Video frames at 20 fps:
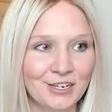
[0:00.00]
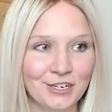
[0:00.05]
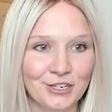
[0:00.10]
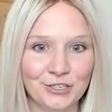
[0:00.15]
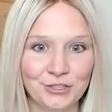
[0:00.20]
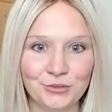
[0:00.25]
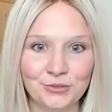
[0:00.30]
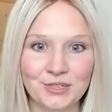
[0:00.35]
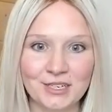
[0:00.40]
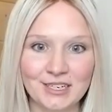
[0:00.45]

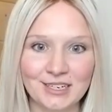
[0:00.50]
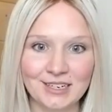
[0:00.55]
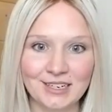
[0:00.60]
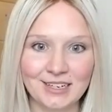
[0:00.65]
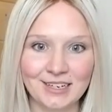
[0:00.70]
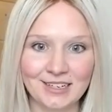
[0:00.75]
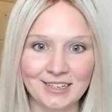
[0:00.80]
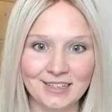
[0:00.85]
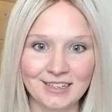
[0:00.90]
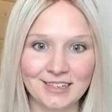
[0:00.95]
you get
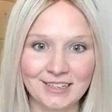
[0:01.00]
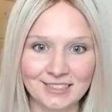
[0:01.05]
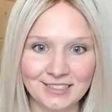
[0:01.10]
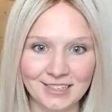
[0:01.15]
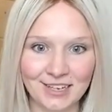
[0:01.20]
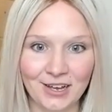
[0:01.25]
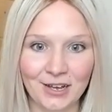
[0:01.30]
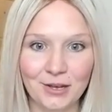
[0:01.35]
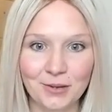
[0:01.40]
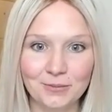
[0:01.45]
in the
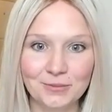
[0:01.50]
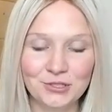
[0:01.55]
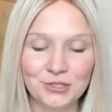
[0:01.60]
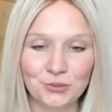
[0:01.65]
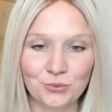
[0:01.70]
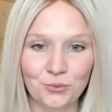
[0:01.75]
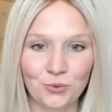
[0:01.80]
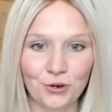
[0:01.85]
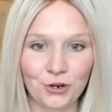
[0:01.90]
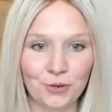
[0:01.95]
tub to
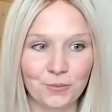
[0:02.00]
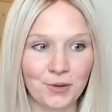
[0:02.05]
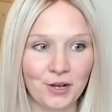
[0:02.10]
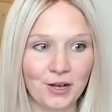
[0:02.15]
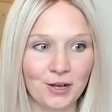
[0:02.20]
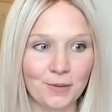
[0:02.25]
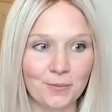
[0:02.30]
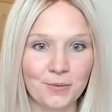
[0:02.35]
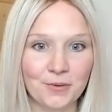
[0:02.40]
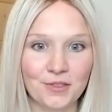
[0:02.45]
warm
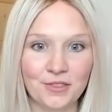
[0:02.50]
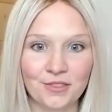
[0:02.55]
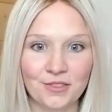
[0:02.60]
up,